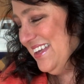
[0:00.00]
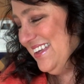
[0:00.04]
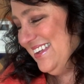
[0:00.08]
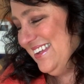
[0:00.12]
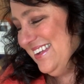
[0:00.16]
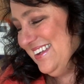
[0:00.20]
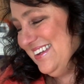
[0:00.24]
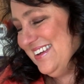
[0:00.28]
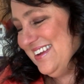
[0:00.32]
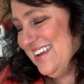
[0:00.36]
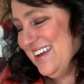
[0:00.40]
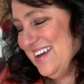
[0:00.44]

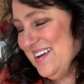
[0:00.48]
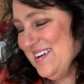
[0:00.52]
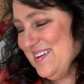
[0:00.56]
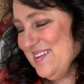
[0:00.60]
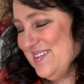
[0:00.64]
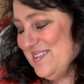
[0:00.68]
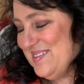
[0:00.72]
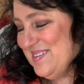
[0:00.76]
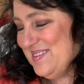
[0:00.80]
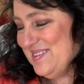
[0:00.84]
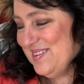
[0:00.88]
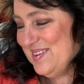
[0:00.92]
You
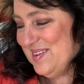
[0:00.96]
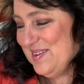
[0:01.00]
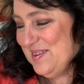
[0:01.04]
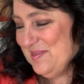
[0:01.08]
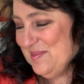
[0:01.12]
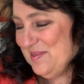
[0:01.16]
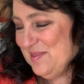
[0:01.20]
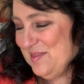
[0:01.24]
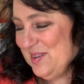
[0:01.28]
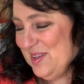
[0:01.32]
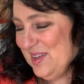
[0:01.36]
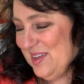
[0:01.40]
know,
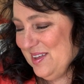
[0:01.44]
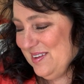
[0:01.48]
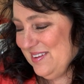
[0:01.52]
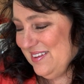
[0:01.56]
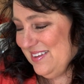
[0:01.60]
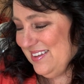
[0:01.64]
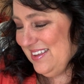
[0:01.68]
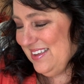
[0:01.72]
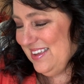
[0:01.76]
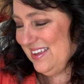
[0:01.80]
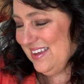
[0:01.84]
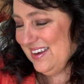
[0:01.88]

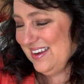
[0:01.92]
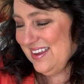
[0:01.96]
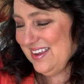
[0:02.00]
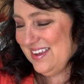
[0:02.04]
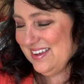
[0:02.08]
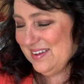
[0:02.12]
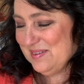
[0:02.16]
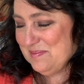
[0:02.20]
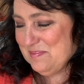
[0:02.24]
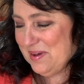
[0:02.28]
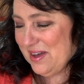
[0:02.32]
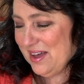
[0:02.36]

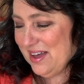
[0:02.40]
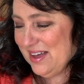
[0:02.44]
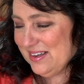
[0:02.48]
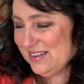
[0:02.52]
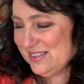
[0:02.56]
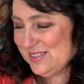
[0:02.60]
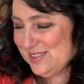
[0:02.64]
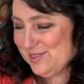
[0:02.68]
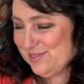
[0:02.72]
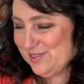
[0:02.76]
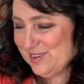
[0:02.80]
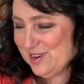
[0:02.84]
getting a
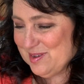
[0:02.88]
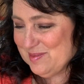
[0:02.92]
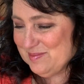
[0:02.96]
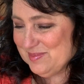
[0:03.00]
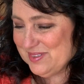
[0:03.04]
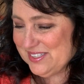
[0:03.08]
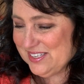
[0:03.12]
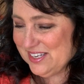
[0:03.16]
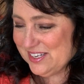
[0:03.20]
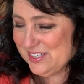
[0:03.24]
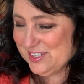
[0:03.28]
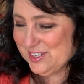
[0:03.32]
box from
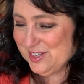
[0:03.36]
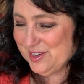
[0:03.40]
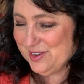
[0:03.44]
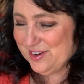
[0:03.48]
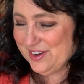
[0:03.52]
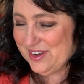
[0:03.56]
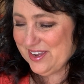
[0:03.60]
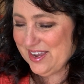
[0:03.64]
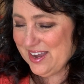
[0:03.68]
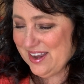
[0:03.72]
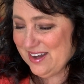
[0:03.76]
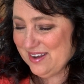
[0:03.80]
such a
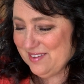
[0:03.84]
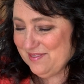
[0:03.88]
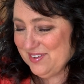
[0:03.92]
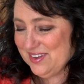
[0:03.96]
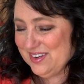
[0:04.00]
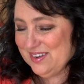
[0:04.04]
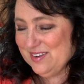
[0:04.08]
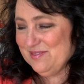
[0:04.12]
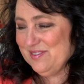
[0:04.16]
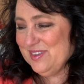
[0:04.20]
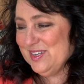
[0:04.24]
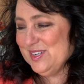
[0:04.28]
creative
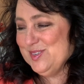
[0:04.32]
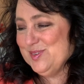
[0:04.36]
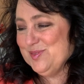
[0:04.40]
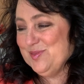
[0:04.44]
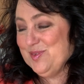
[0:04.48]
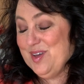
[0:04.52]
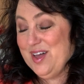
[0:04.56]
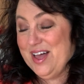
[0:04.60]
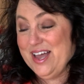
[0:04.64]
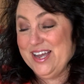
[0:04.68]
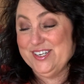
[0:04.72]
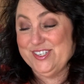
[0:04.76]

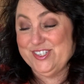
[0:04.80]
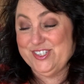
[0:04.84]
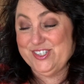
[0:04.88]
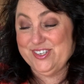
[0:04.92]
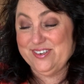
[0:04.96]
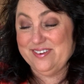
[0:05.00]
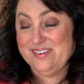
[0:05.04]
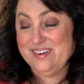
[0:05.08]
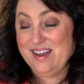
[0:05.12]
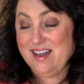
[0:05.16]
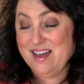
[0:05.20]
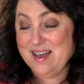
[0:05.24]
individual, I
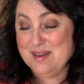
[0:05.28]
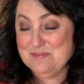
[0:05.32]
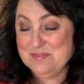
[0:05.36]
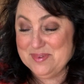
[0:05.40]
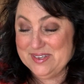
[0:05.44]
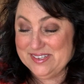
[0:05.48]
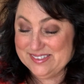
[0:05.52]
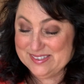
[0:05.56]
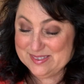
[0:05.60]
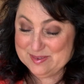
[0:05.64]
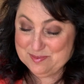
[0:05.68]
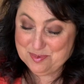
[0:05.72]
should not
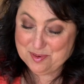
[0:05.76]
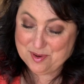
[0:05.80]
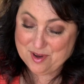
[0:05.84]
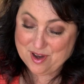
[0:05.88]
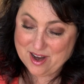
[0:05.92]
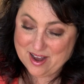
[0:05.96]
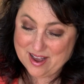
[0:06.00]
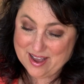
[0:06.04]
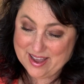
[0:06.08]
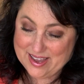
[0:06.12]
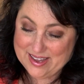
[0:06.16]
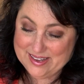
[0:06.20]
be
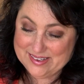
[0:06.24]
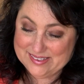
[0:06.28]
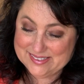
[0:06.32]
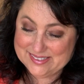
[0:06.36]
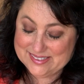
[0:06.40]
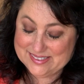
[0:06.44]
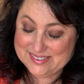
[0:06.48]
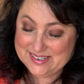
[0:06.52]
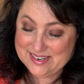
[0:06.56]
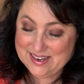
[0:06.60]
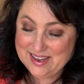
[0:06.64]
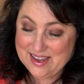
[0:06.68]

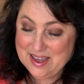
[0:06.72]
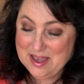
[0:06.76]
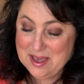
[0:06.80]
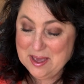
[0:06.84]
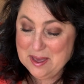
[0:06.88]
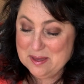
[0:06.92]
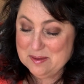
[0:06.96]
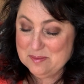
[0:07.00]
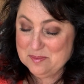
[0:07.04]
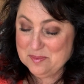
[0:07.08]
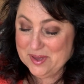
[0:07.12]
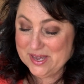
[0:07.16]
surprised,
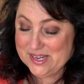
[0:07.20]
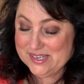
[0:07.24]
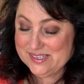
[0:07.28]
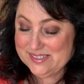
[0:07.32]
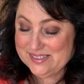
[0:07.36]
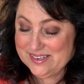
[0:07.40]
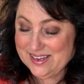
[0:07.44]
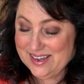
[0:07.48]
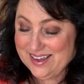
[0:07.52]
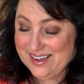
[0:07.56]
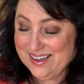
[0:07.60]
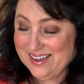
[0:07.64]
but
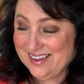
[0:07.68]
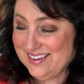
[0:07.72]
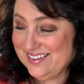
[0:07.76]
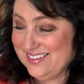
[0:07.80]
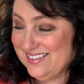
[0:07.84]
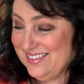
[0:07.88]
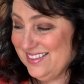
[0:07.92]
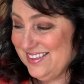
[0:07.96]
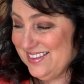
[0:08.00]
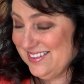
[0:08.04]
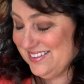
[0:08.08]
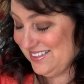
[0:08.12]

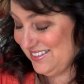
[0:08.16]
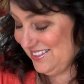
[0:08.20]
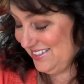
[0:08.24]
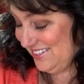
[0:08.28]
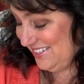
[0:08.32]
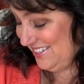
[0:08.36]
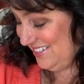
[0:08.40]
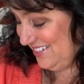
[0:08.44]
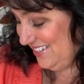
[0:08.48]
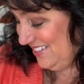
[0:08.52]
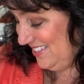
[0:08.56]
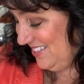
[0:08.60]
this is
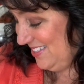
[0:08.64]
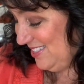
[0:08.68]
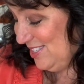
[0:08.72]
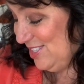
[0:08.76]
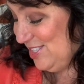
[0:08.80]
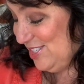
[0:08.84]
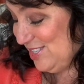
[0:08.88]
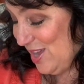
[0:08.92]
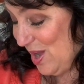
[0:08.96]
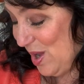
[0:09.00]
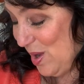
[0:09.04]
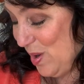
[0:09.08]

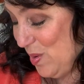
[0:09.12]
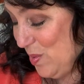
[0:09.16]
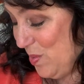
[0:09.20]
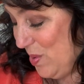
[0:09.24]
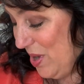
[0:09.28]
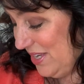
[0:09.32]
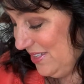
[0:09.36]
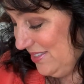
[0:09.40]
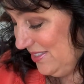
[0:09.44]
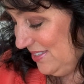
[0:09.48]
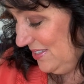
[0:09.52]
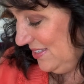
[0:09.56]
just
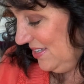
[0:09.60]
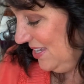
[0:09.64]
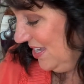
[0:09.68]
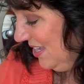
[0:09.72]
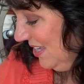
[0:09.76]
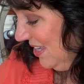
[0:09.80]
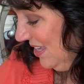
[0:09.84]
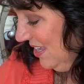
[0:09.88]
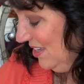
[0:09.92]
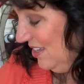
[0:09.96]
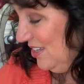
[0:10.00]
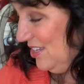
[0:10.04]
so
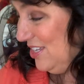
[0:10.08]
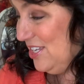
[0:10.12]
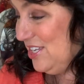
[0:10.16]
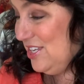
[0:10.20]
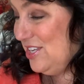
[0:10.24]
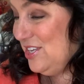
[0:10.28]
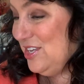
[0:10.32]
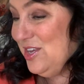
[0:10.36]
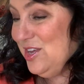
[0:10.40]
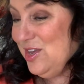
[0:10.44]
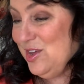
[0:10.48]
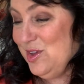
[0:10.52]
stinking
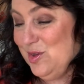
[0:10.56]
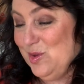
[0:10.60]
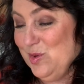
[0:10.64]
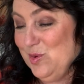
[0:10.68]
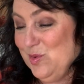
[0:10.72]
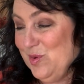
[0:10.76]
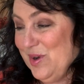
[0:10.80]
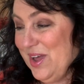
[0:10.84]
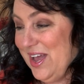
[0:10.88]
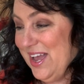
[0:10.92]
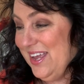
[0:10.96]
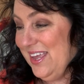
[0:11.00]

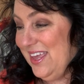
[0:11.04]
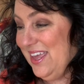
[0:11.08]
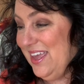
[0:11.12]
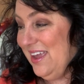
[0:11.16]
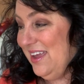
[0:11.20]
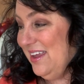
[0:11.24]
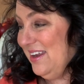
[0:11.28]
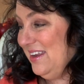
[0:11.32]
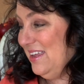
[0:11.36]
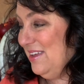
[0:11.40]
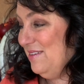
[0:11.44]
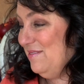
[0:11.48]
cute. I
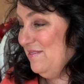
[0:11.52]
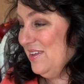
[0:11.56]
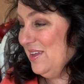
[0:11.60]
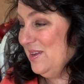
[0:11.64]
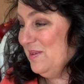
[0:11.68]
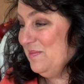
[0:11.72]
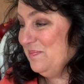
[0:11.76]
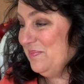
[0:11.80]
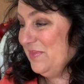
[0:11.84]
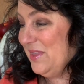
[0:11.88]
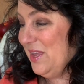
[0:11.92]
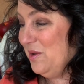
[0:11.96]
can't
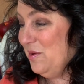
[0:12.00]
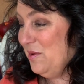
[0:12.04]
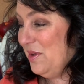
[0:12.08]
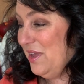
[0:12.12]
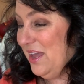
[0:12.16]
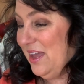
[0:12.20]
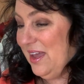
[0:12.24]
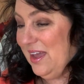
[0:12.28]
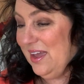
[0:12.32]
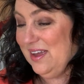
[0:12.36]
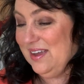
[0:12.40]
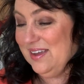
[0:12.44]
even.
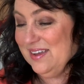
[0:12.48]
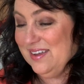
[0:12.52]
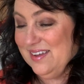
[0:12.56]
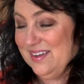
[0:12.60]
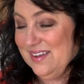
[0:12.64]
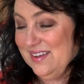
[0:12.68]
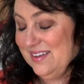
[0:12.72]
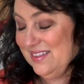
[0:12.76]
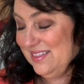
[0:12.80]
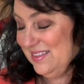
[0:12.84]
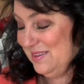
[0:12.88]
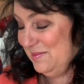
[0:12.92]
Okay,
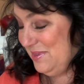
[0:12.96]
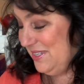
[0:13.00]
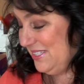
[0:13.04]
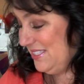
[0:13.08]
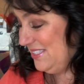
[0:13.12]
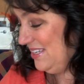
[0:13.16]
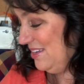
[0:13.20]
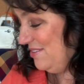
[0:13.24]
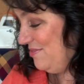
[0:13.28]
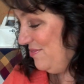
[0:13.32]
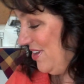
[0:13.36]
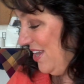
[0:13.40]
let me
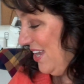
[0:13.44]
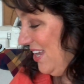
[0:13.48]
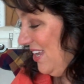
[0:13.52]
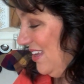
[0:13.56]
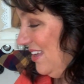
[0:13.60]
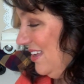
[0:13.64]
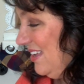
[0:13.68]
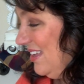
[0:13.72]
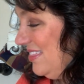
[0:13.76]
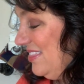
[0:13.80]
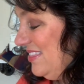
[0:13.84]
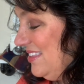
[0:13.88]
see if I
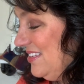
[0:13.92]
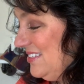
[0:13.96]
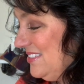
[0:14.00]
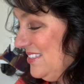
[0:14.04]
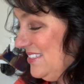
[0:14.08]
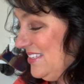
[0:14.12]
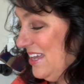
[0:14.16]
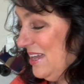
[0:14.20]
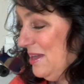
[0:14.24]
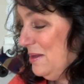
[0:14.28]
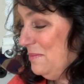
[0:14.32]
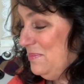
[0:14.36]
can get
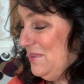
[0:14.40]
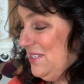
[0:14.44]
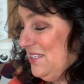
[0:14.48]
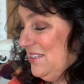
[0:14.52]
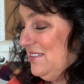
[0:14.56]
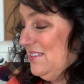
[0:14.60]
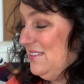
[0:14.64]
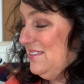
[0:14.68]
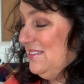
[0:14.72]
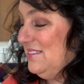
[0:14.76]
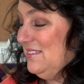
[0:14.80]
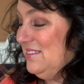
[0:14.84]
this up to
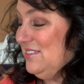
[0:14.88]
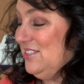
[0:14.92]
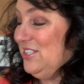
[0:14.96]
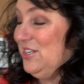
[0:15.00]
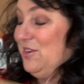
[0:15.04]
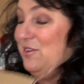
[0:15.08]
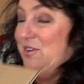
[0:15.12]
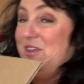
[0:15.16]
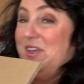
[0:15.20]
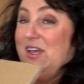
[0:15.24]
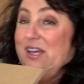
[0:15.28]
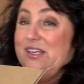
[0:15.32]

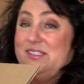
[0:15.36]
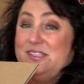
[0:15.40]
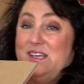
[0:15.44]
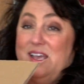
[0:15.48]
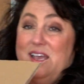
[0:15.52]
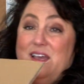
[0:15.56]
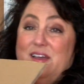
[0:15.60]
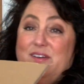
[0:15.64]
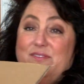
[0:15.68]
show you guys.